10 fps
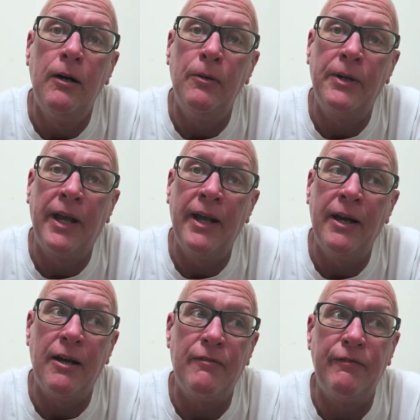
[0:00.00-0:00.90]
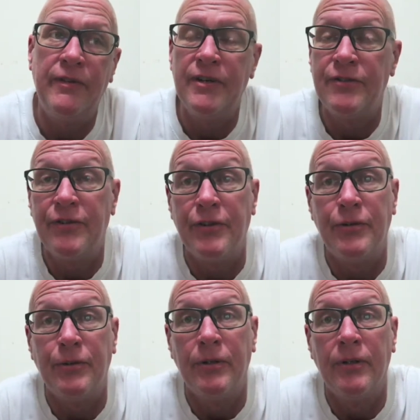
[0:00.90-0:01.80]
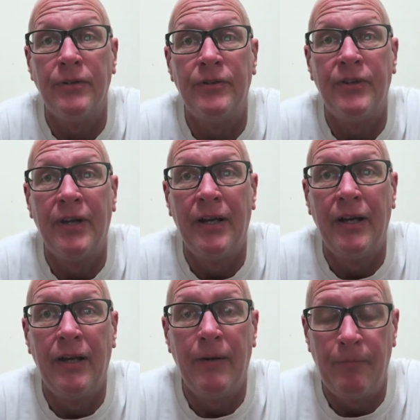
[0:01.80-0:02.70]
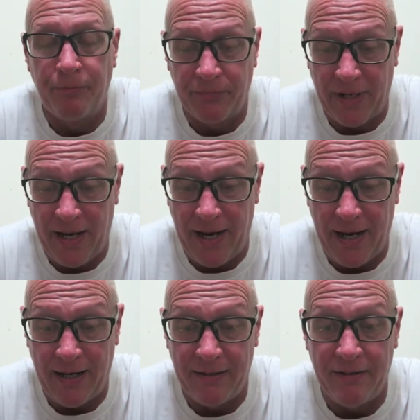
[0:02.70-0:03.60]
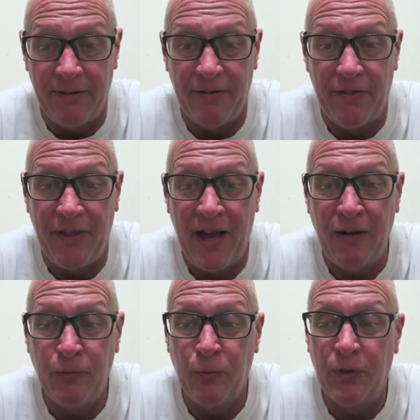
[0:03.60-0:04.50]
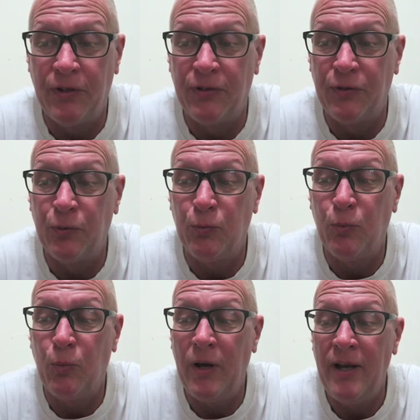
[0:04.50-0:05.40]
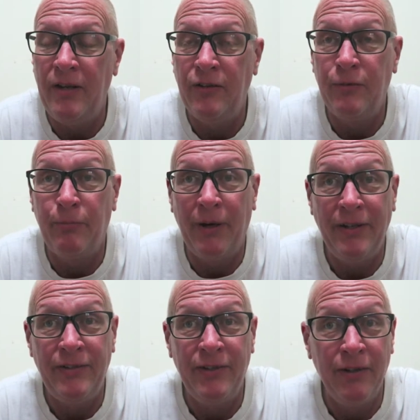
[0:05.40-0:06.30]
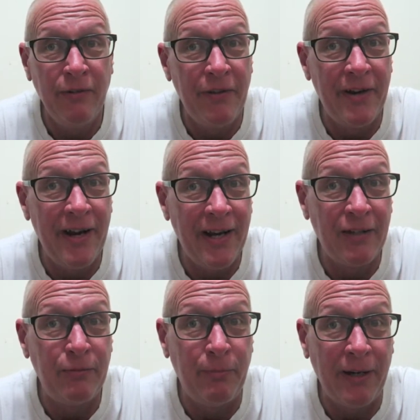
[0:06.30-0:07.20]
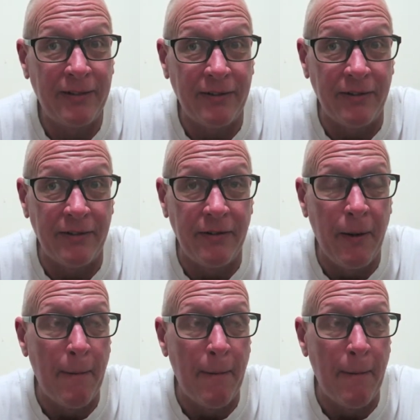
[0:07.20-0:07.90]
Okay, I finished the noodles, and that was way spicier than I expected.